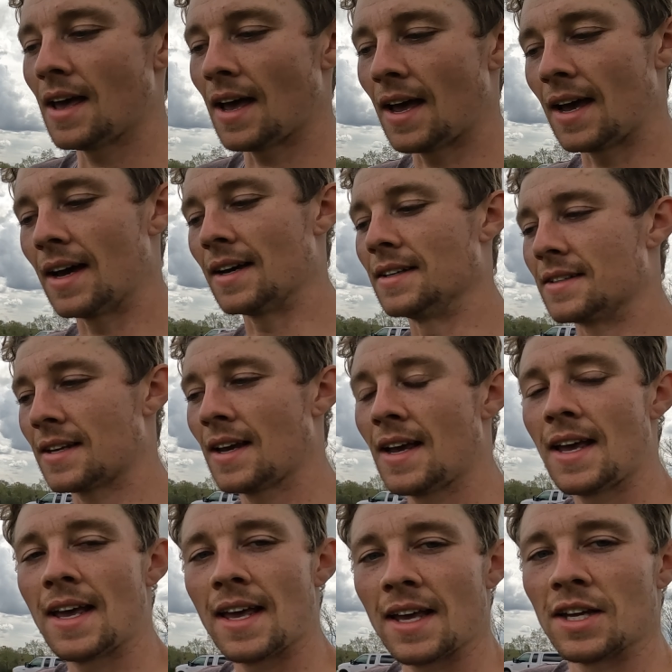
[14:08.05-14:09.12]
And
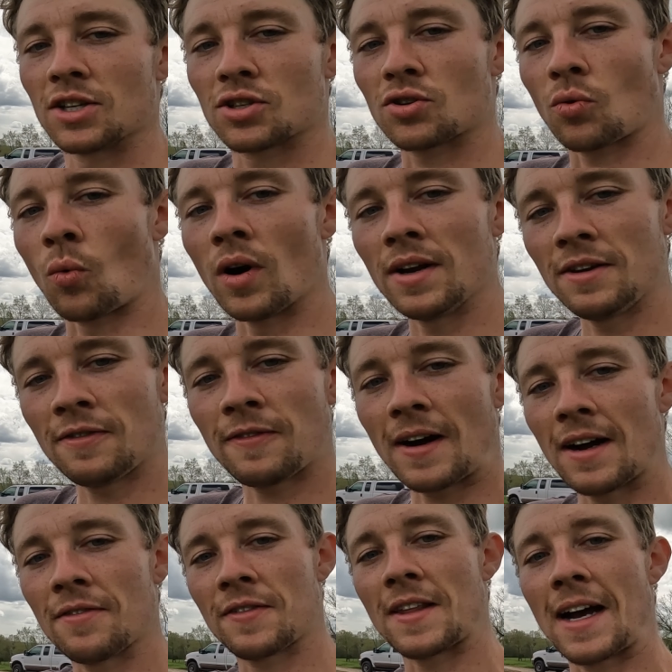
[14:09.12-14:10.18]

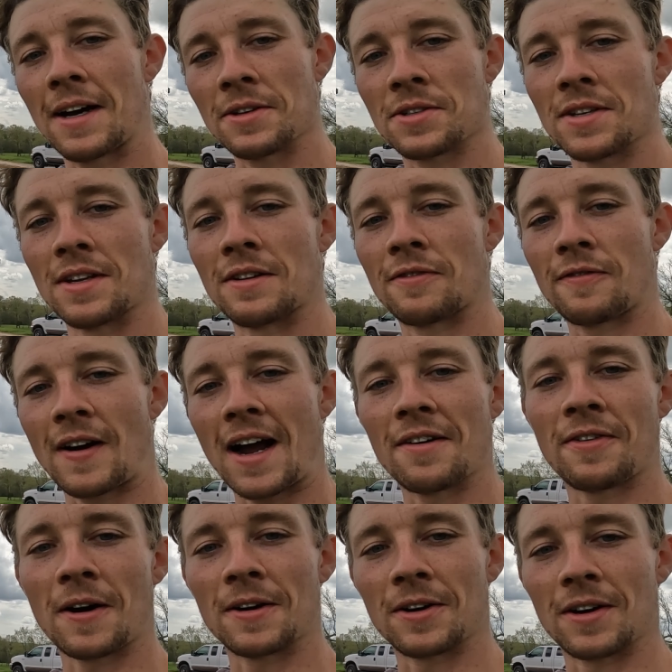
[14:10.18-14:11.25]

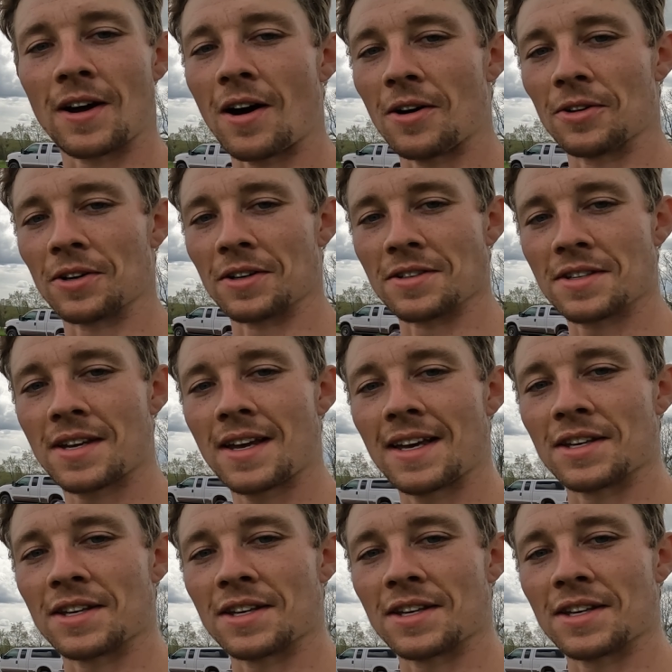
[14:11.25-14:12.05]
$25,500